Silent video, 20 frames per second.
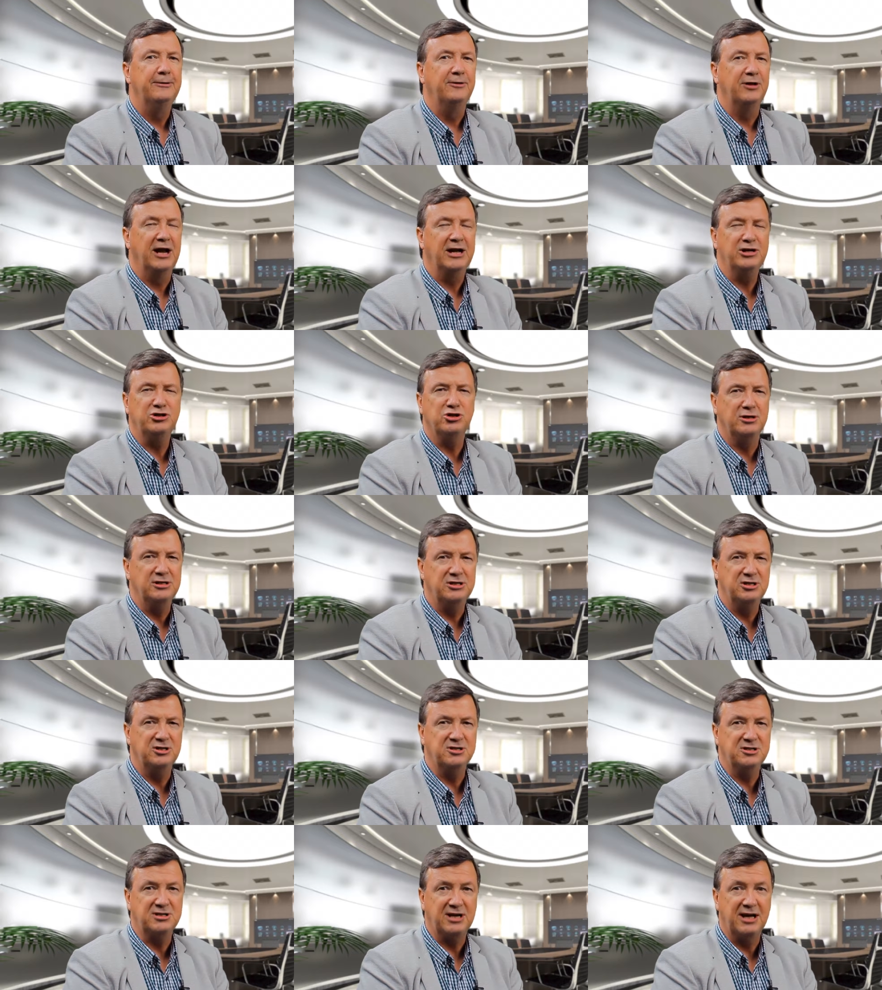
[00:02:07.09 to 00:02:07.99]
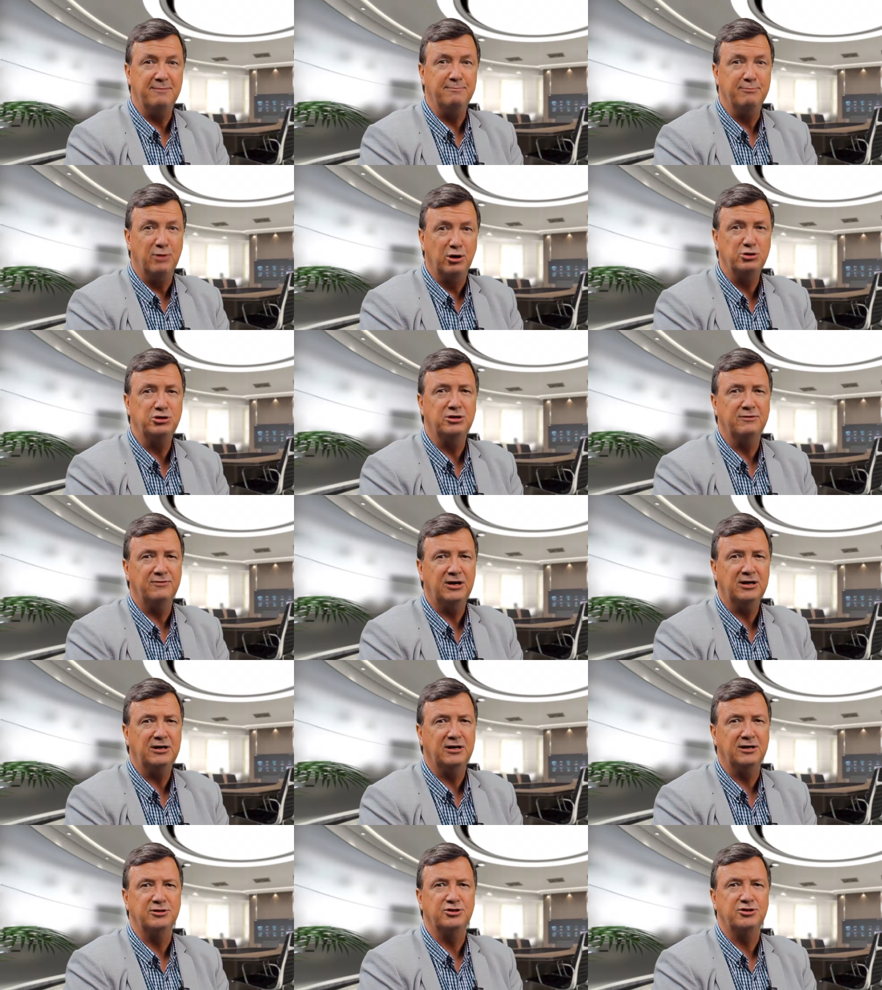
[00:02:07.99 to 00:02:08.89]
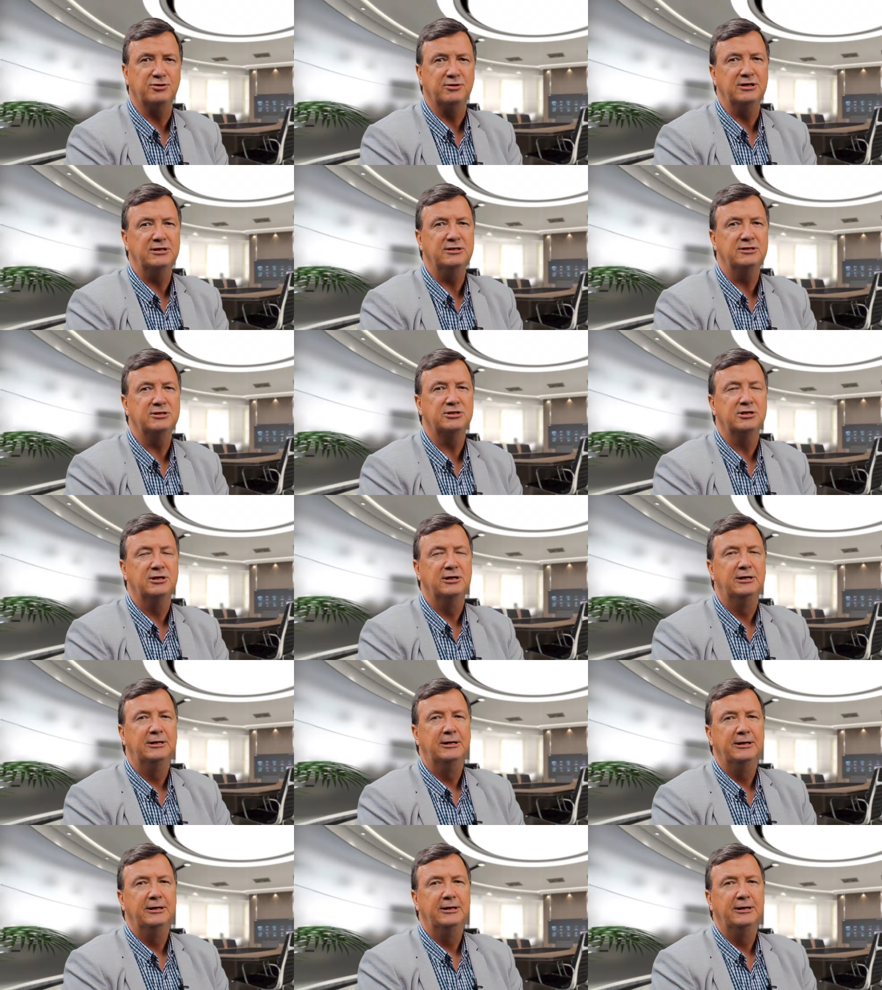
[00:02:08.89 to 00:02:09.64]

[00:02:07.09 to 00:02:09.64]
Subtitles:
that actually sustain most of our countries,